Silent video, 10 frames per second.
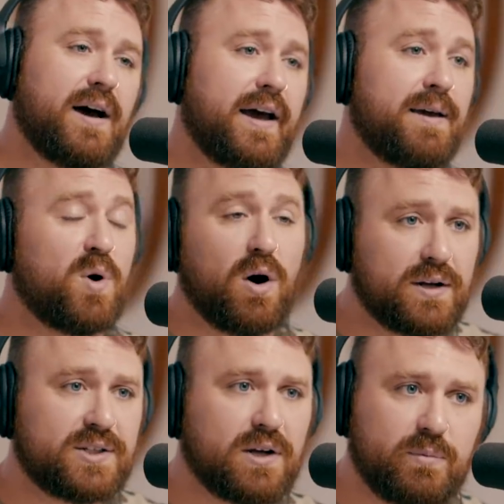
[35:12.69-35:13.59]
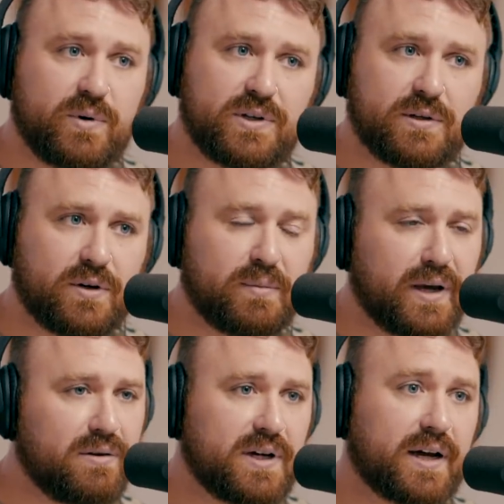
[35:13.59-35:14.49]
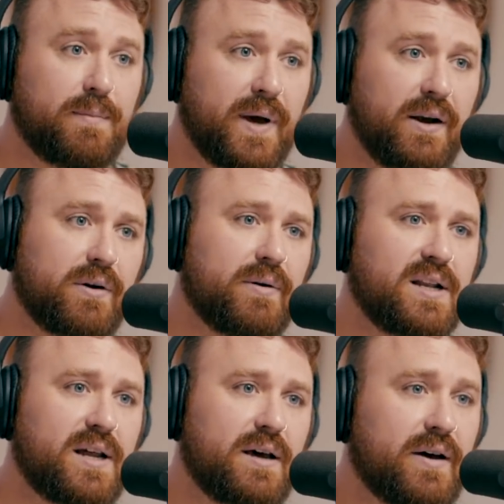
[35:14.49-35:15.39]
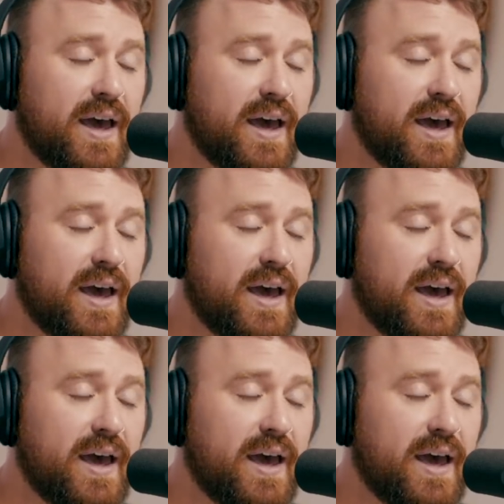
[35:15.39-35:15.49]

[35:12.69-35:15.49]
I am also pursuing my own documentary right now.